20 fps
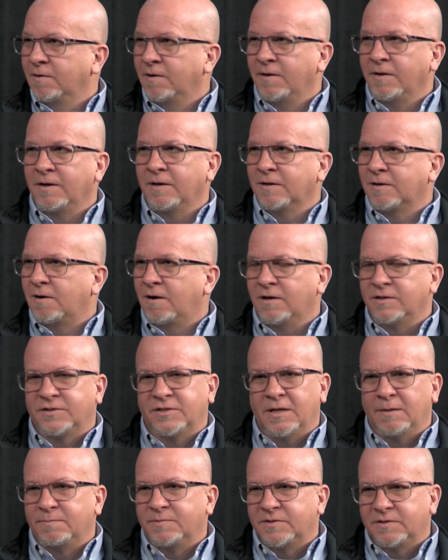and
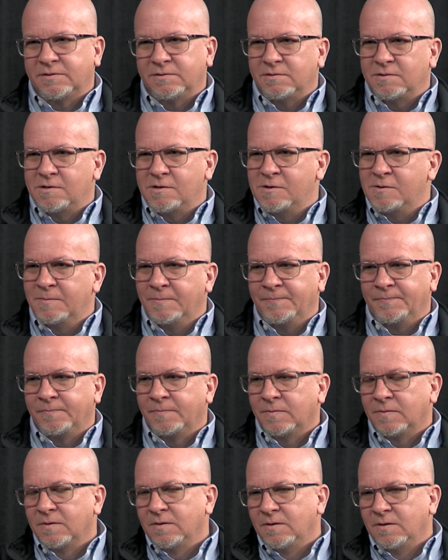concepts
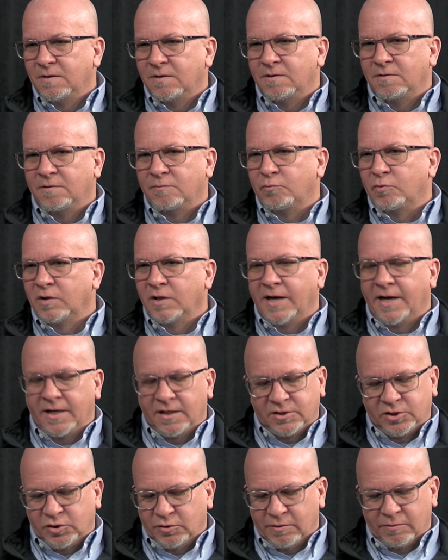
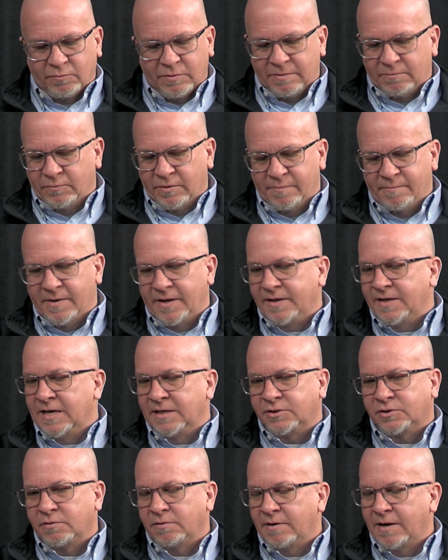related to it. We met
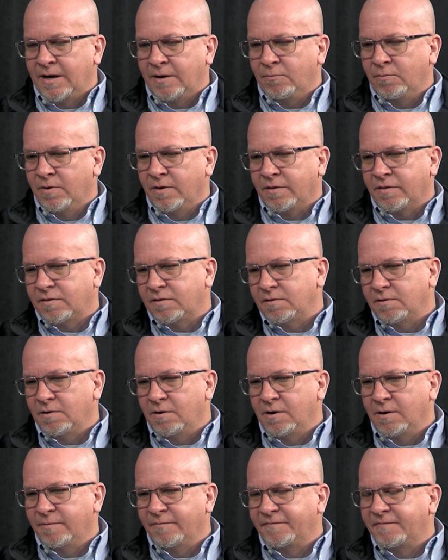yesterday with
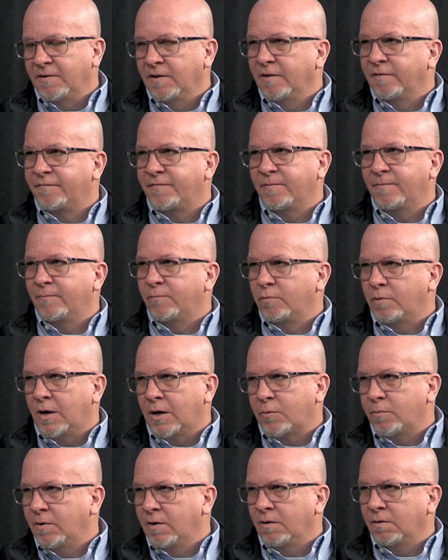a fella from
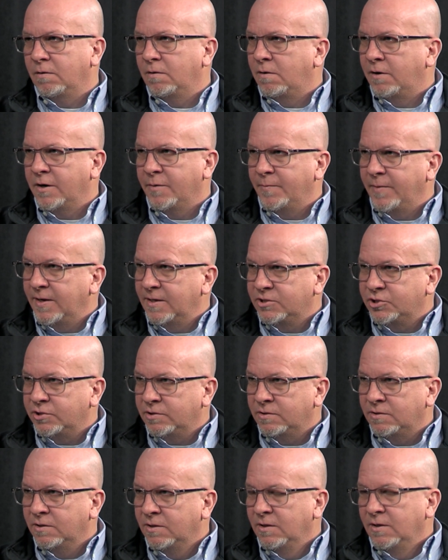Rockwell
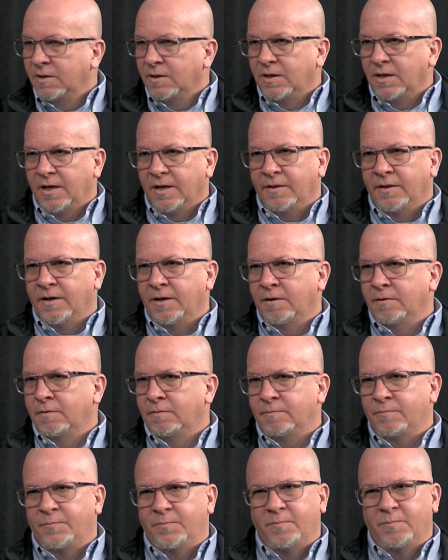Automation, and
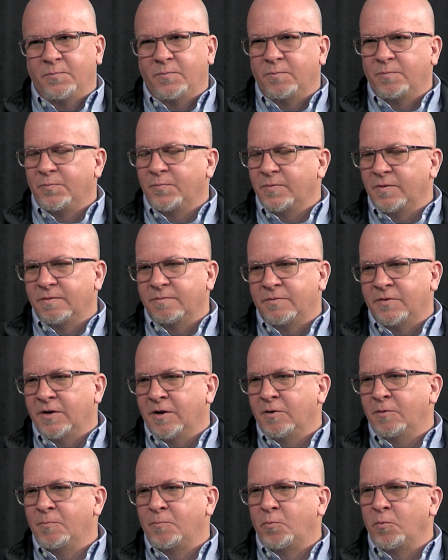
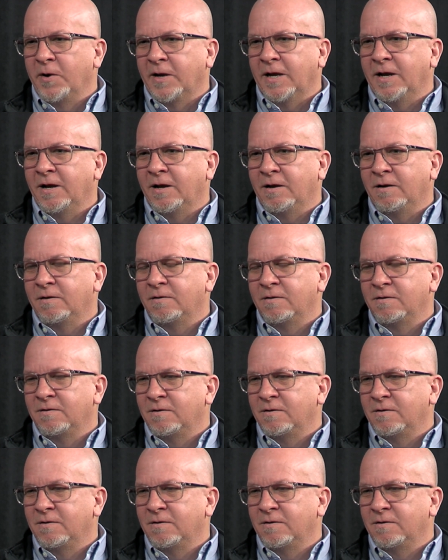they're bringing